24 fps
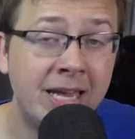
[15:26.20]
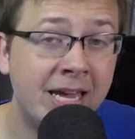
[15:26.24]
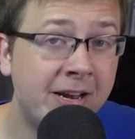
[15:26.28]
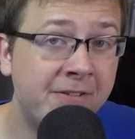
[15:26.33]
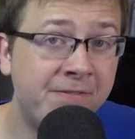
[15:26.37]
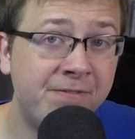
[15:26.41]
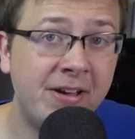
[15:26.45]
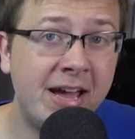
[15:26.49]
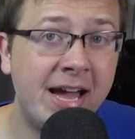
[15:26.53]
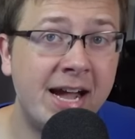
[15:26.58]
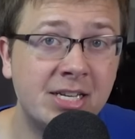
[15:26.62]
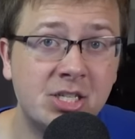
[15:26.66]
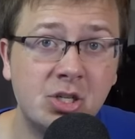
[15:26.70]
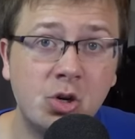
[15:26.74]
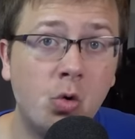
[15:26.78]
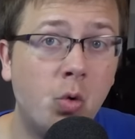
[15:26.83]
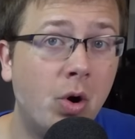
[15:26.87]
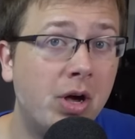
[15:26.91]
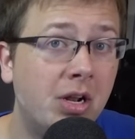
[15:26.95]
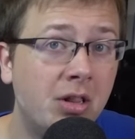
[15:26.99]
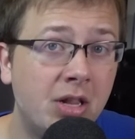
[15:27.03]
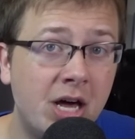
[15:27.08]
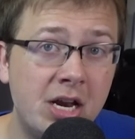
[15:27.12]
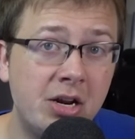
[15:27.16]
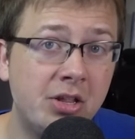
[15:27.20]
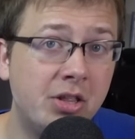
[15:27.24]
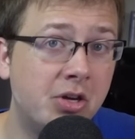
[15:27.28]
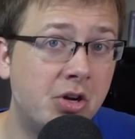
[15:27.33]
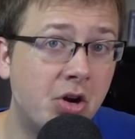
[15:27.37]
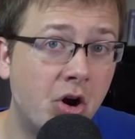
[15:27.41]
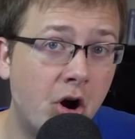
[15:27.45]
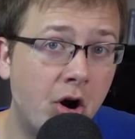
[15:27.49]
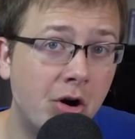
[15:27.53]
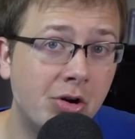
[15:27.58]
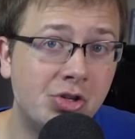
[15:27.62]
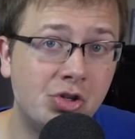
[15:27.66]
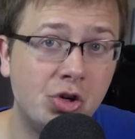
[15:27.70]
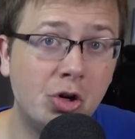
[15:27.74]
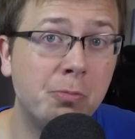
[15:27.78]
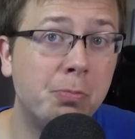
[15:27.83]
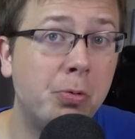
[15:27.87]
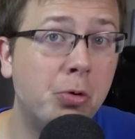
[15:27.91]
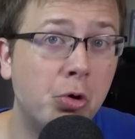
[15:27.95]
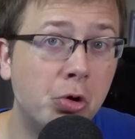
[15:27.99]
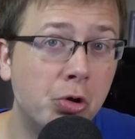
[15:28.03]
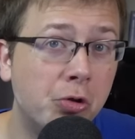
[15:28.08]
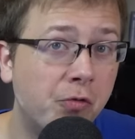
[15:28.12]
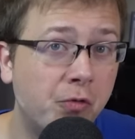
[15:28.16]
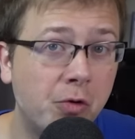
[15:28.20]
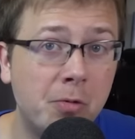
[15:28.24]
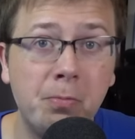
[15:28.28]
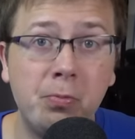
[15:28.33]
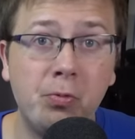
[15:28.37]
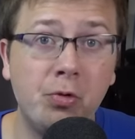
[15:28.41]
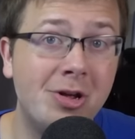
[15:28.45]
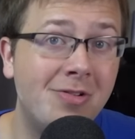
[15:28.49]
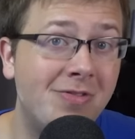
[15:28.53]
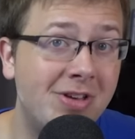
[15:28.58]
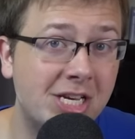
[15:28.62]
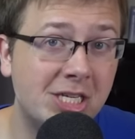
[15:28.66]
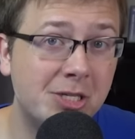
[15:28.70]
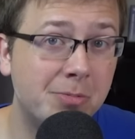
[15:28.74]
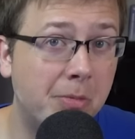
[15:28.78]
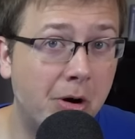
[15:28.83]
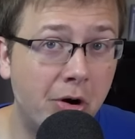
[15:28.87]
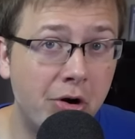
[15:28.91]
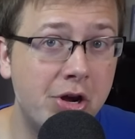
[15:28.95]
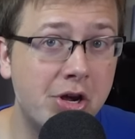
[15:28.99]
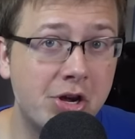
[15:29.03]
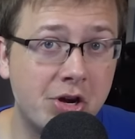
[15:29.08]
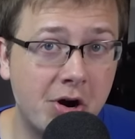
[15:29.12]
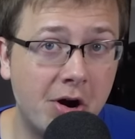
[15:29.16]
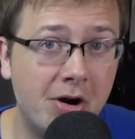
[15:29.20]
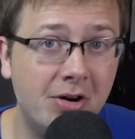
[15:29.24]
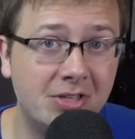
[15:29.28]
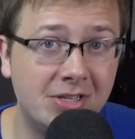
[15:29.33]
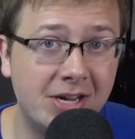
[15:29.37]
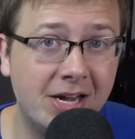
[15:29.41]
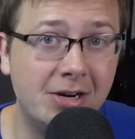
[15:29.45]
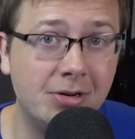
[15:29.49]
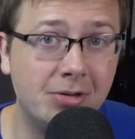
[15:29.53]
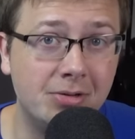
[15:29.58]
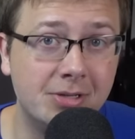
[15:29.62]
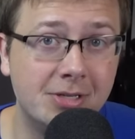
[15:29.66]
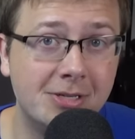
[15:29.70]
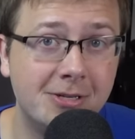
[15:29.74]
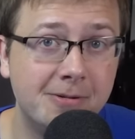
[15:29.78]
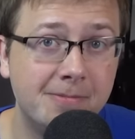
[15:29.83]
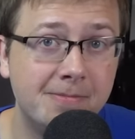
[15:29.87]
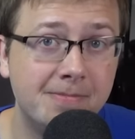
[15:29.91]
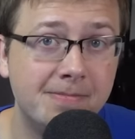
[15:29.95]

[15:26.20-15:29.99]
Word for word: In fact, quite a lot of the carts are pulled from previous Mario Kart titles.